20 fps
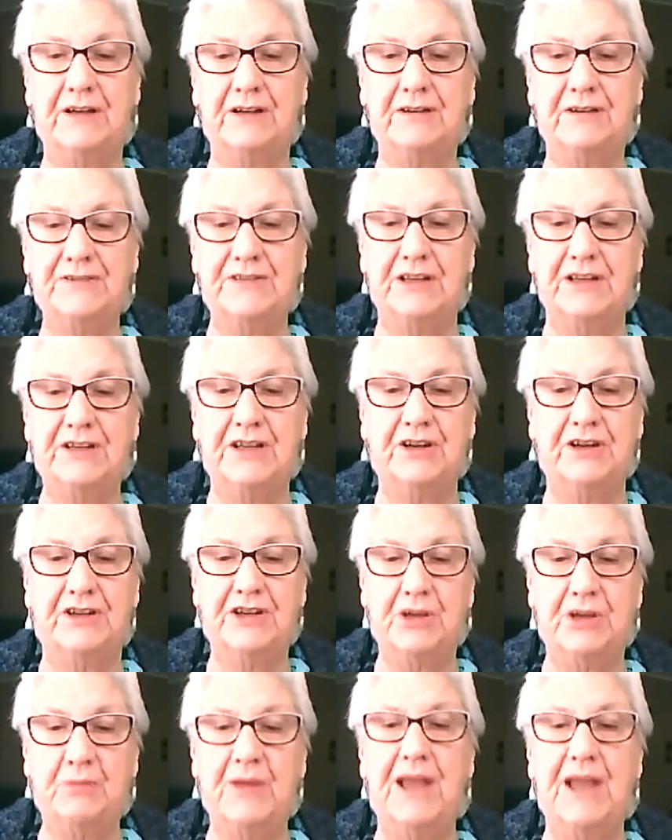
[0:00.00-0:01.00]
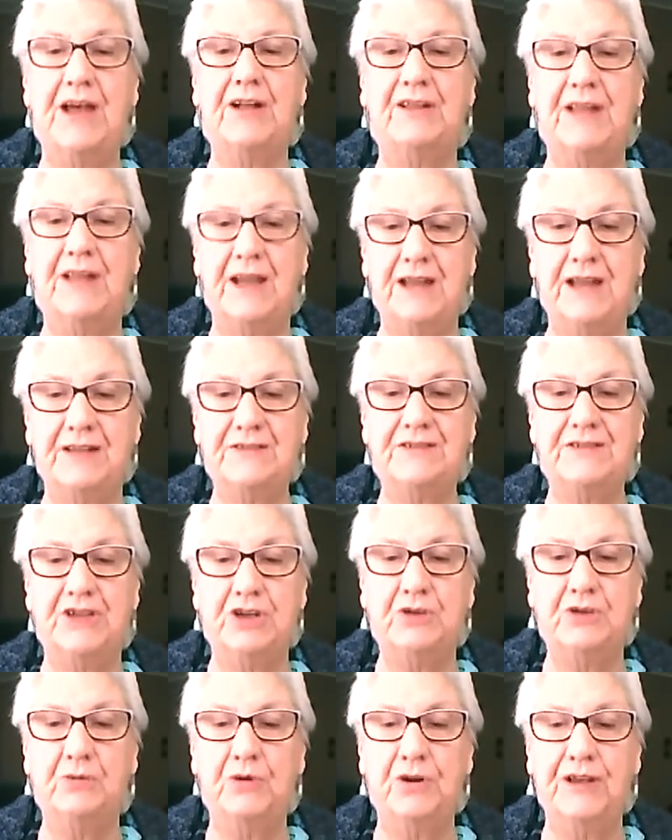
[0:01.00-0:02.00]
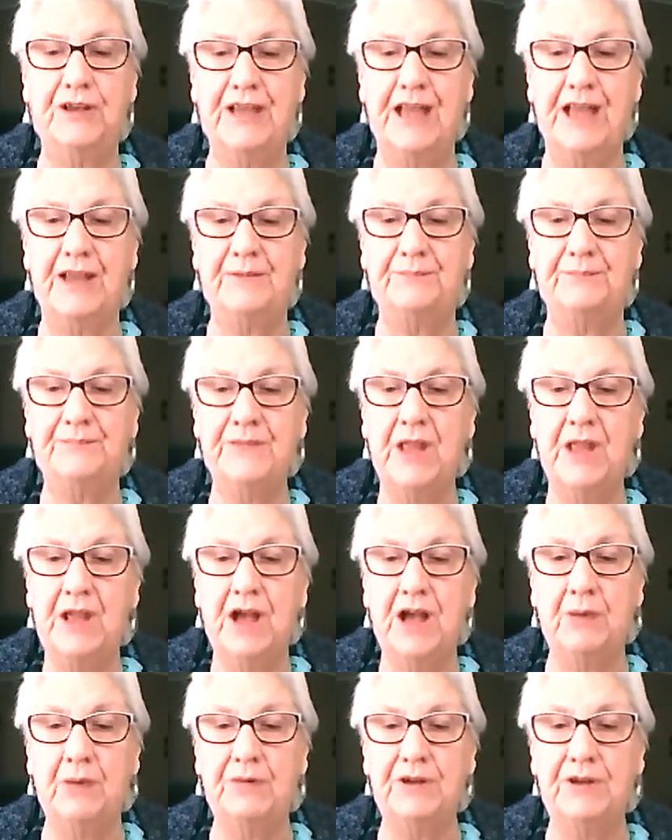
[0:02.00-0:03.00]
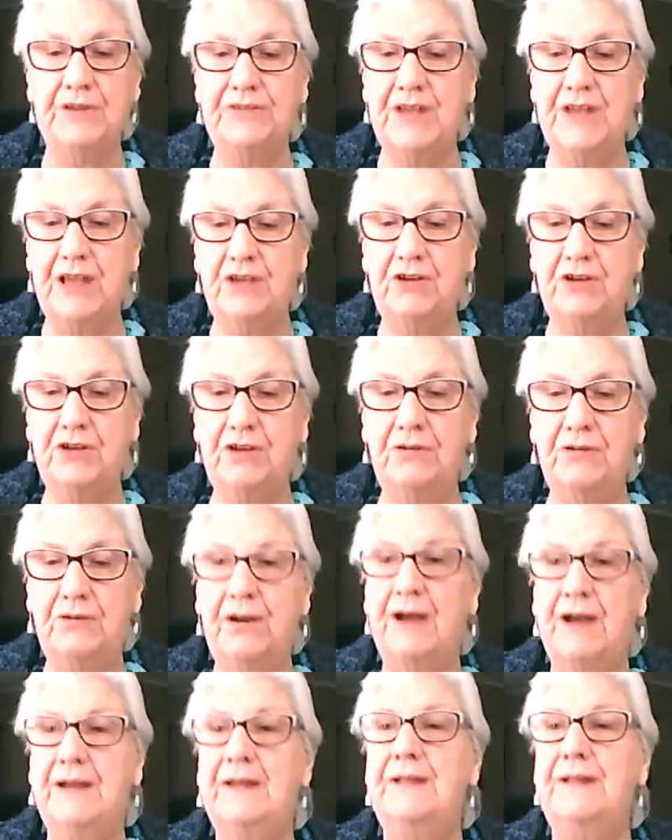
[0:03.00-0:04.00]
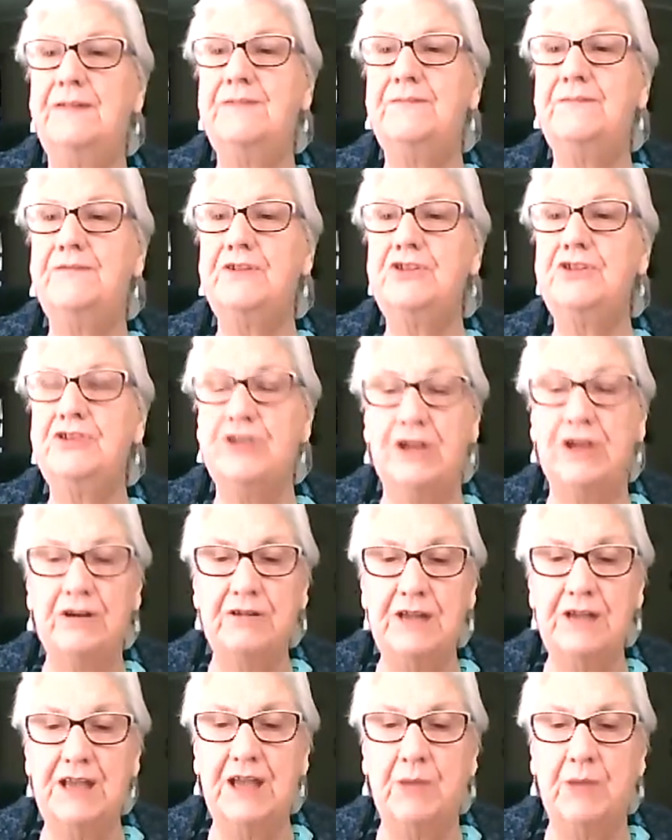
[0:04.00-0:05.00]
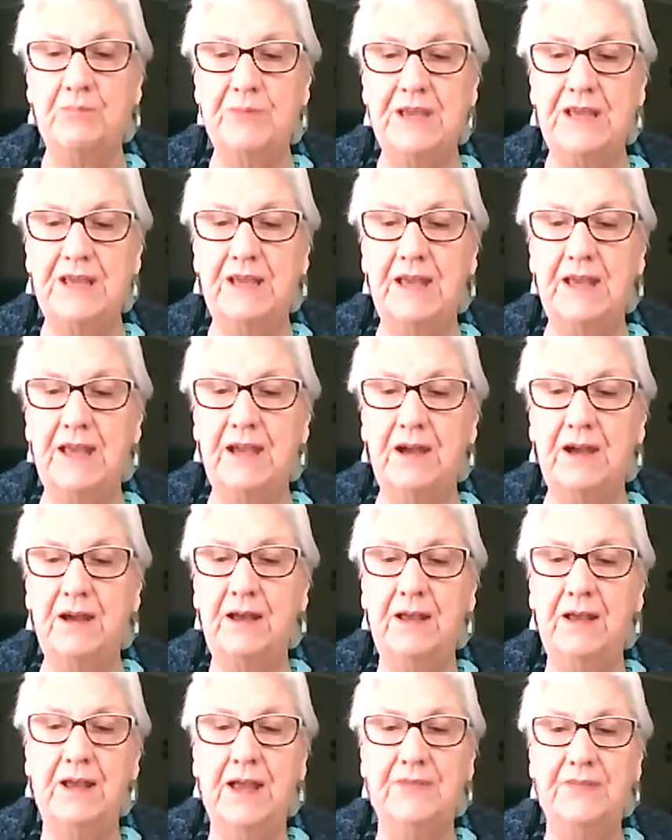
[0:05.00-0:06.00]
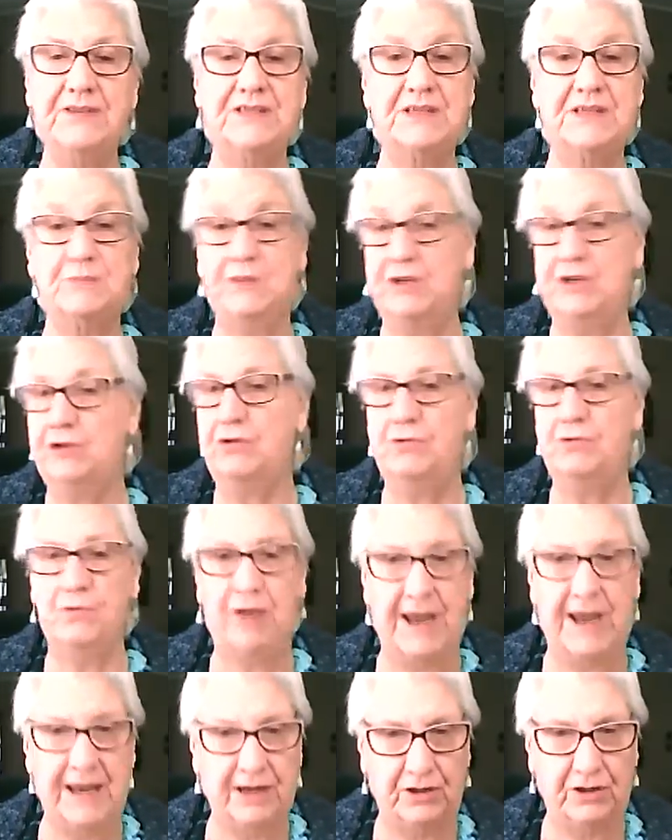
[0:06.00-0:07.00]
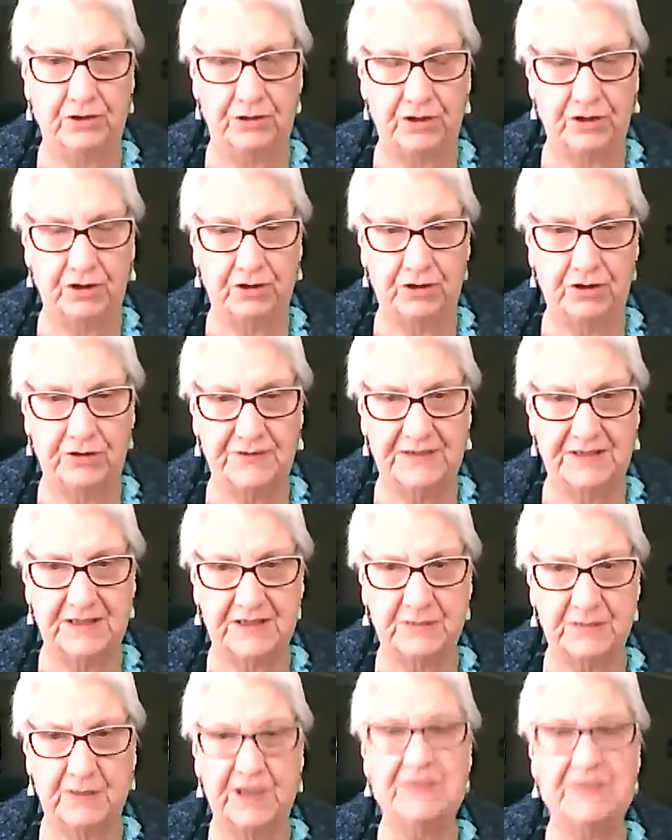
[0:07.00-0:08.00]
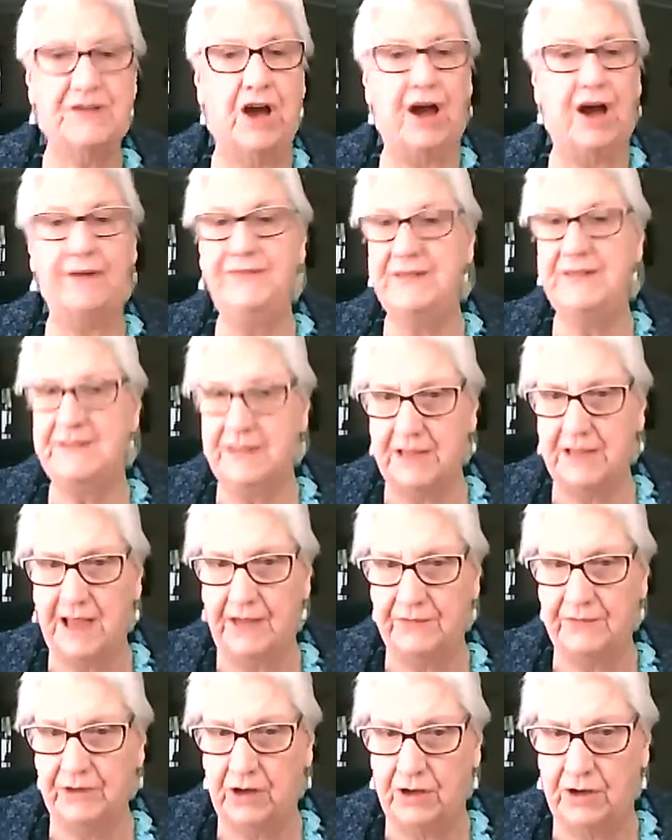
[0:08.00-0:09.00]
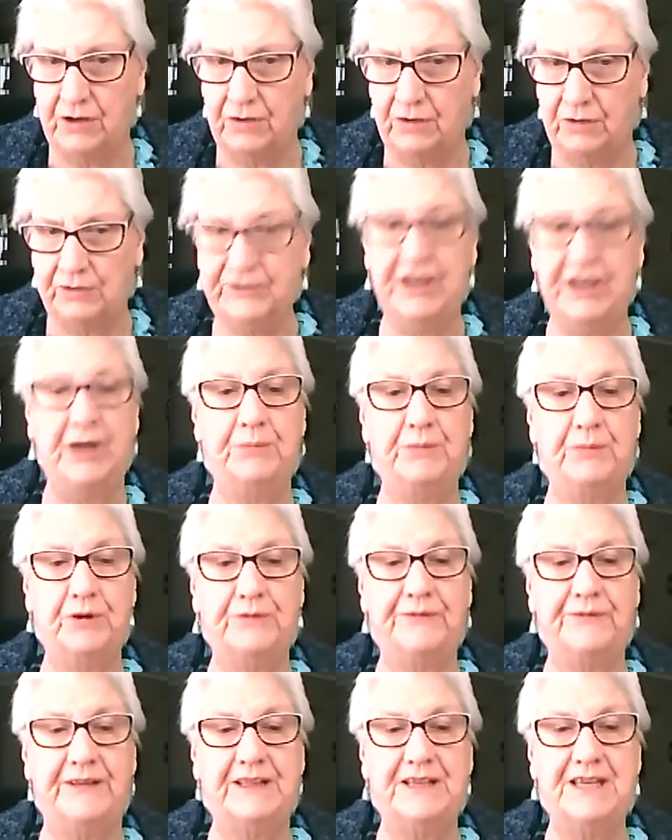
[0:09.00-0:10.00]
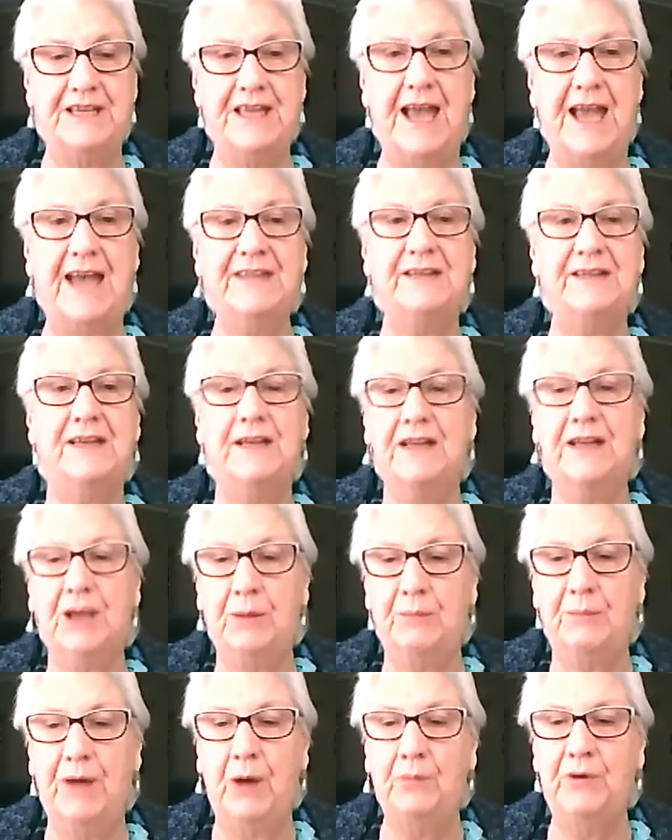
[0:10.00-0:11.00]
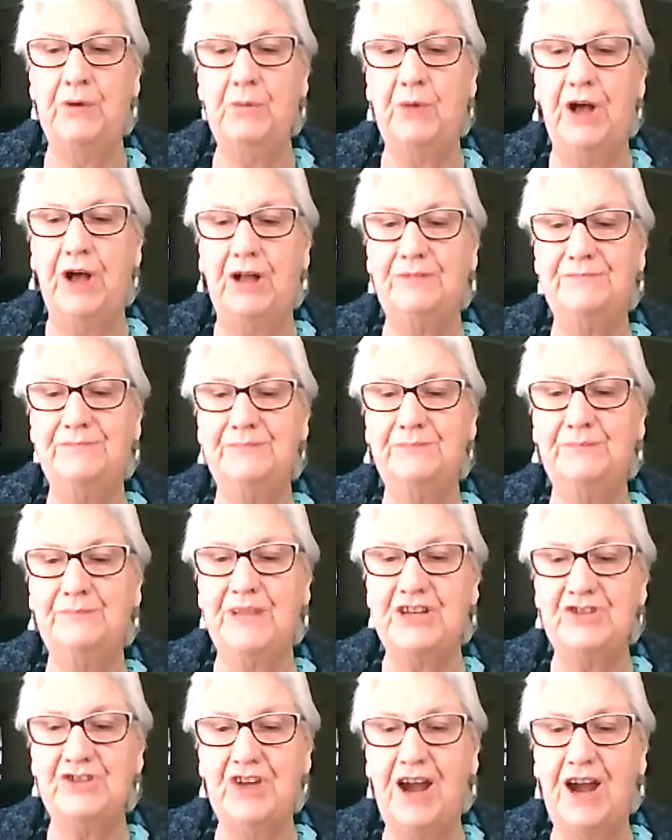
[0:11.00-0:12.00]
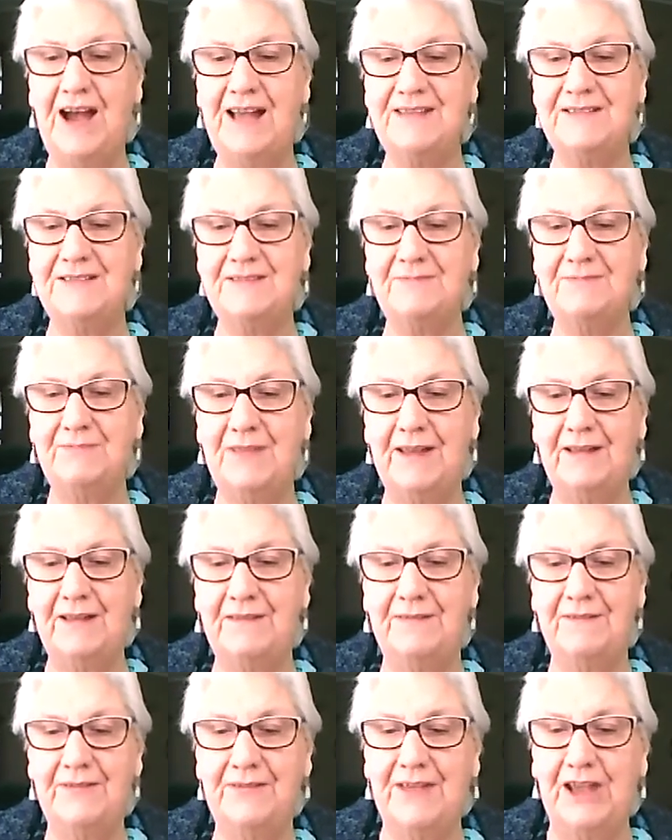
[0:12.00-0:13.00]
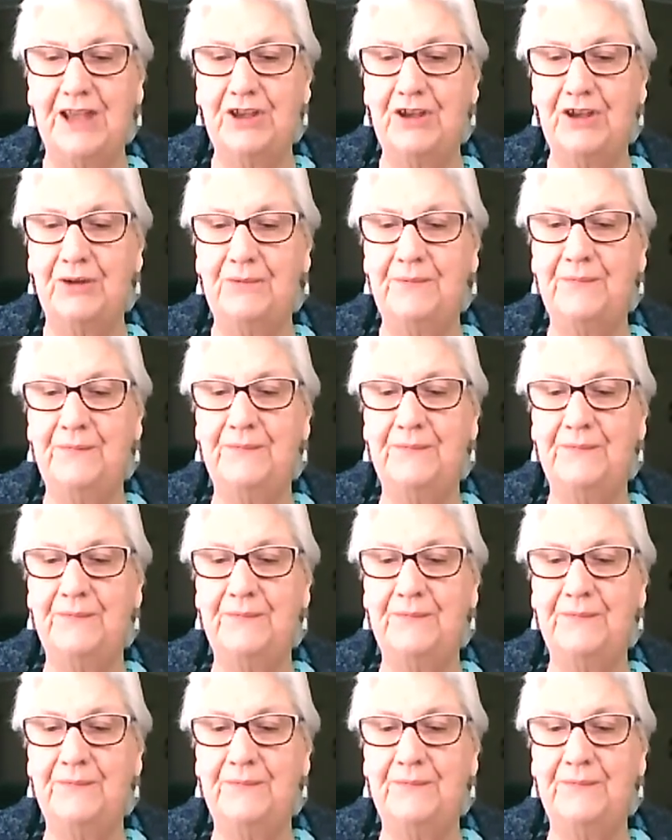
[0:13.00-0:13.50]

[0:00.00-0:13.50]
send out an email and see you all again. I want to thank you and for sharing and being here. This has been a great learning curve, 6 weeks. Obviously, I haven't got it all down perfectly yet, but we will. Bless your hearts. Thank you.